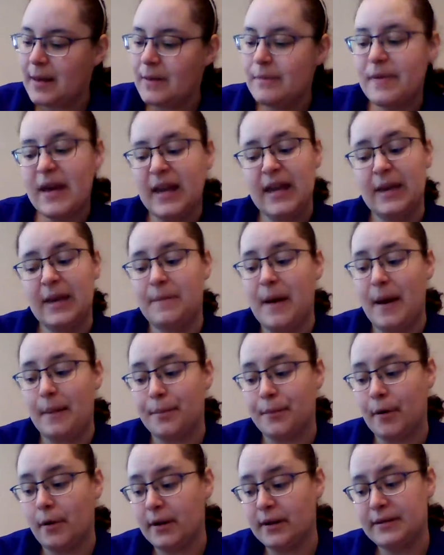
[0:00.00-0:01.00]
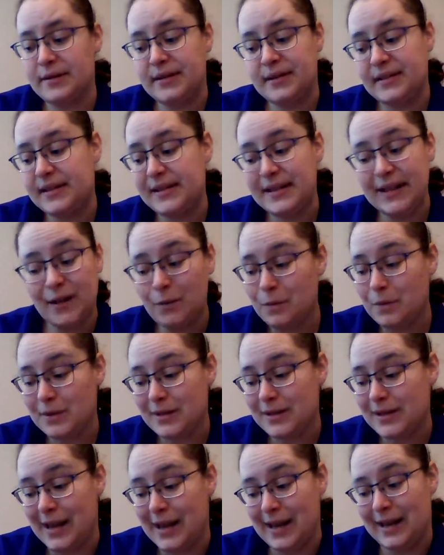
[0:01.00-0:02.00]
Picky Pepperoni still
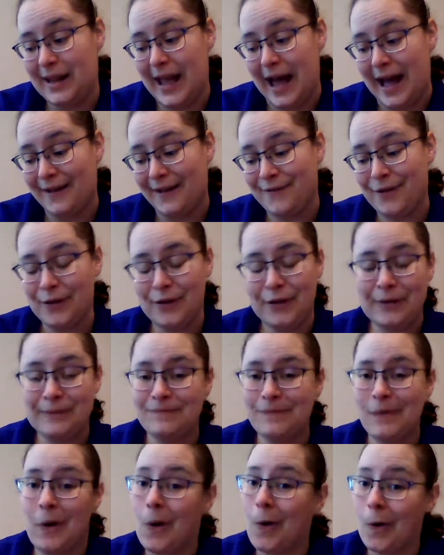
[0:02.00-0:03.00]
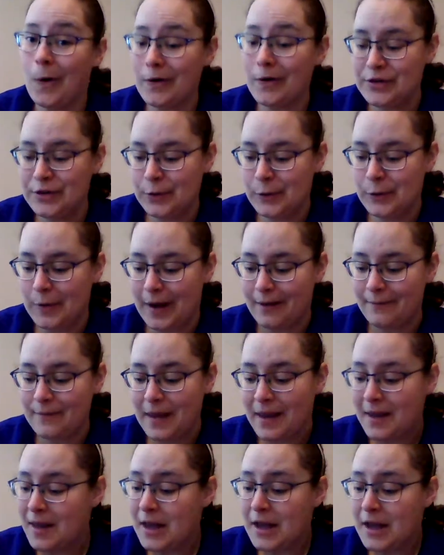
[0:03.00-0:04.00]
wouldn't eat cat food or tuna.
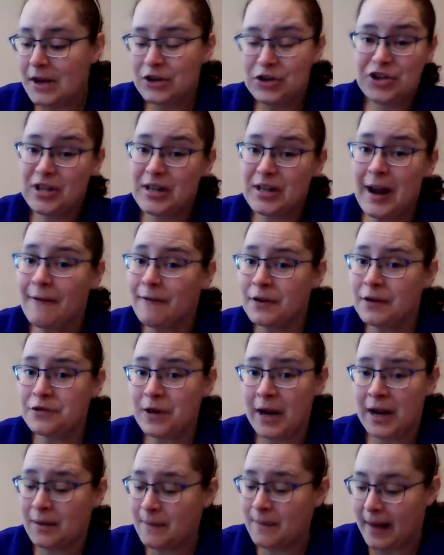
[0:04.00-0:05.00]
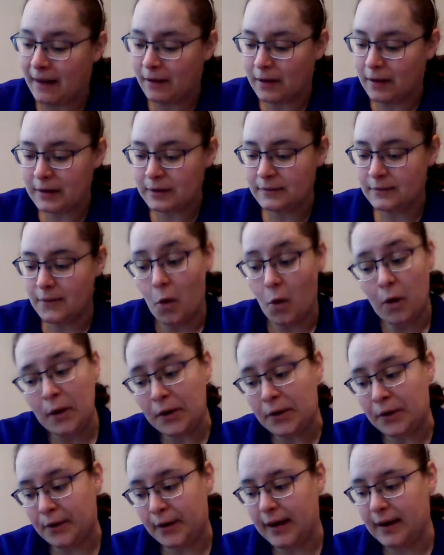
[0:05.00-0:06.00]
She never drank milk or
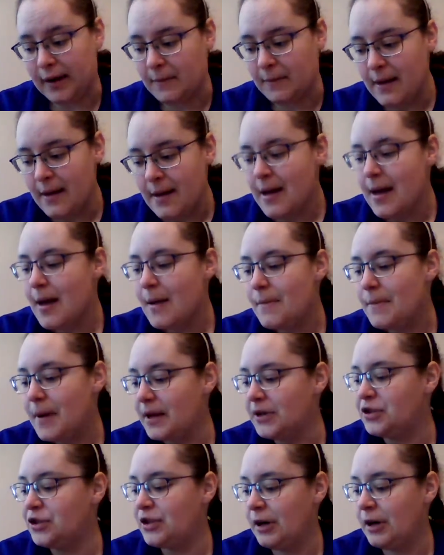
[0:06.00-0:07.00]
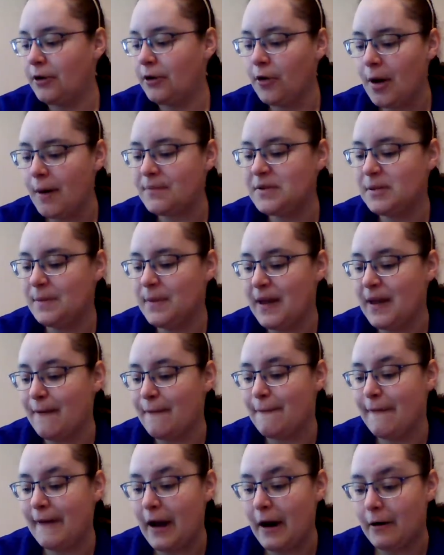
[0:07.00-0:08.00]
cream, but she grew up to be a
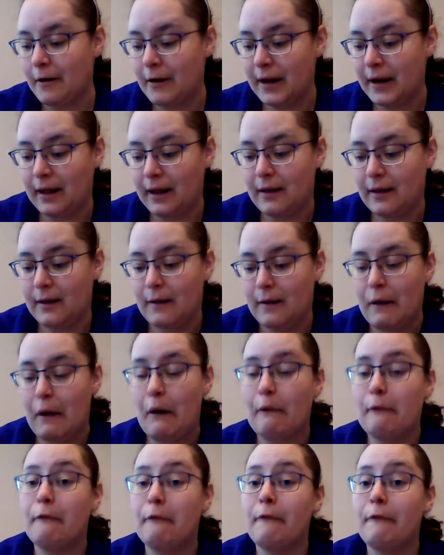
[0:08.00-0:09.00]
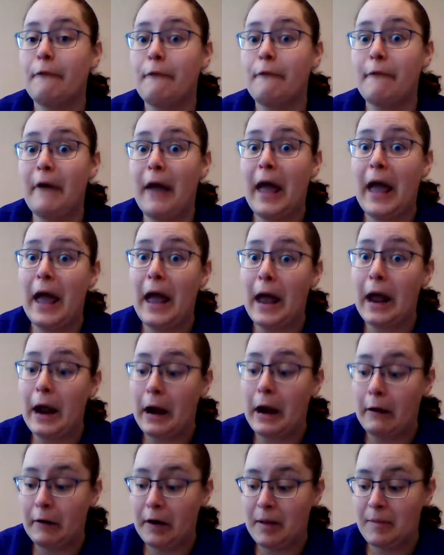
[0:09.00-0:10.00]
very,
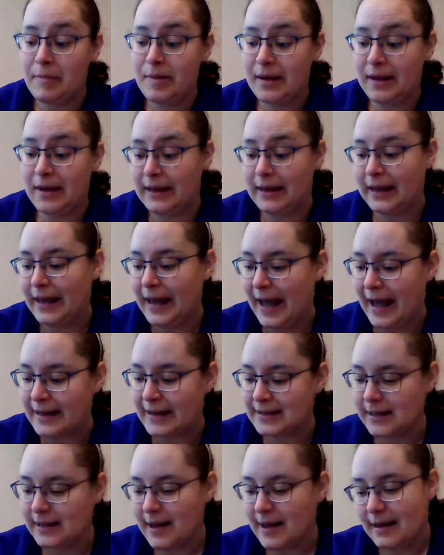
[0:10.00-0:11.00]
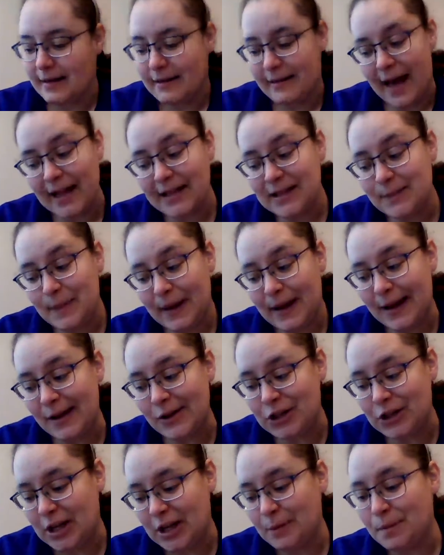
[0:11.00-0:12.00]
very big cat. That's
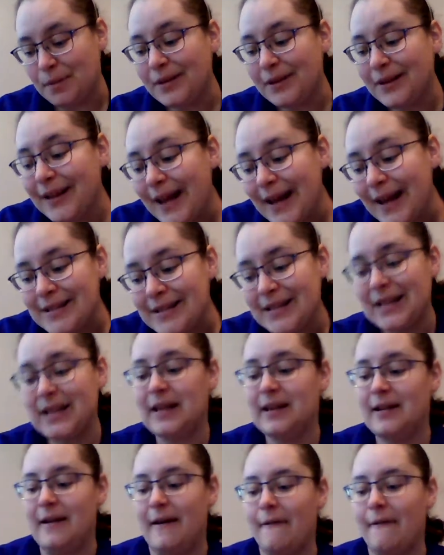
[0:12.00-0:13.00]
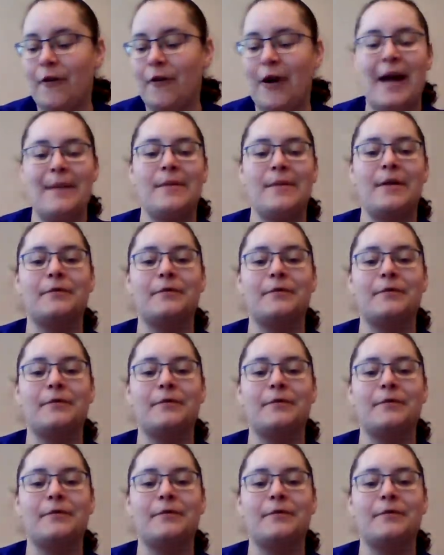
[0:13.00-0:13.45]
because she had plenty of Grandma